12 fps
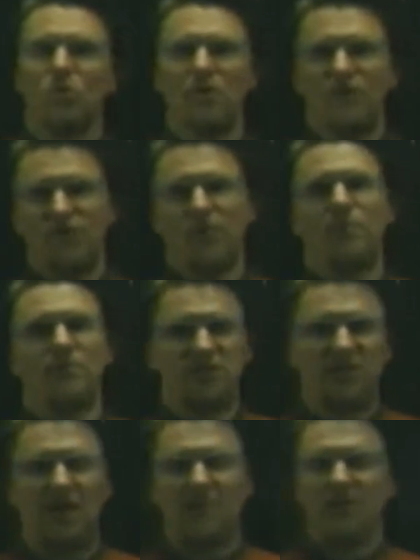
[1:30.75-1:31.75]
affirmative
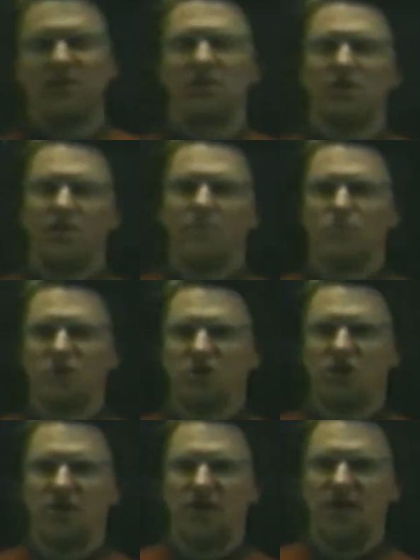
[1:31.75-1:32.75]
statement,
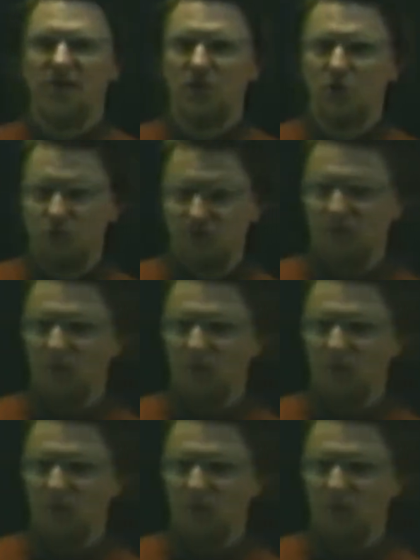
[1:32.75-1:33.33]
Brazil has a huge foreign